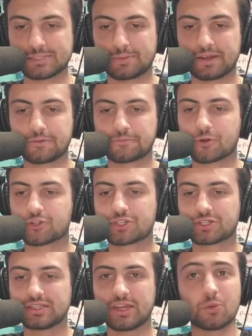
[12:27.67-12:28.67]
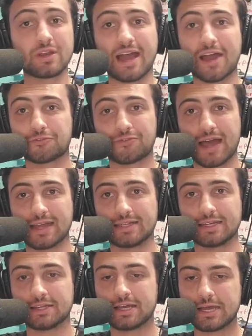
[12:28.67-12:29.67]
but unfortunately they would not find
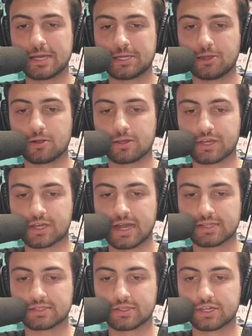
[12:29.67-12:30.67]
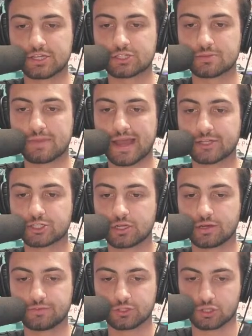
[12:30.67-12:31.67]
it here in the consolation match
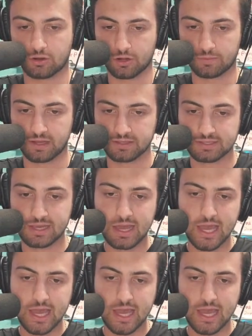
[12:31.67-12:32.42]
of the tournament.